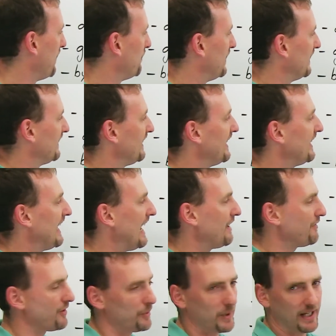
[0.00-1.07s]
But get out
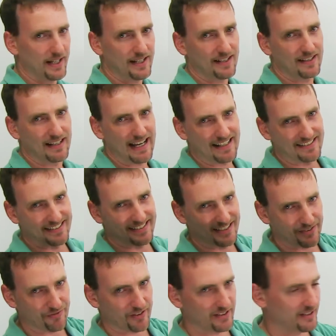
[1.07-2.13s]
of the way has a
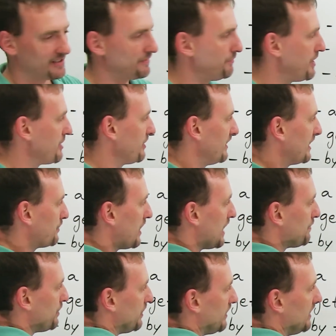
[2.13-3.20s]
different expression. That's why I
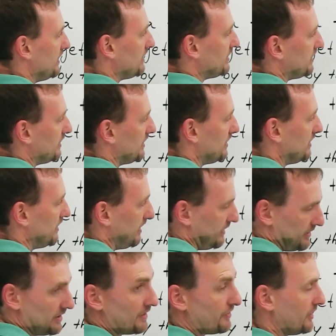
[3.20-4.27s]
put these, is
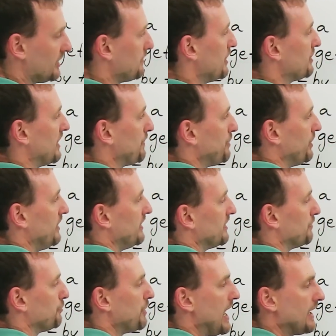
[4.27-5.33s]
a different expression. I put these
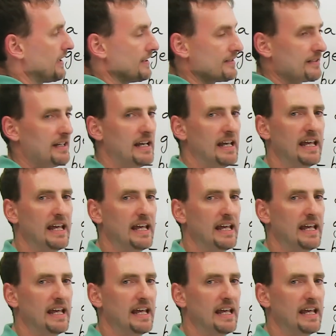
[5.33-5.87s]
in brackets.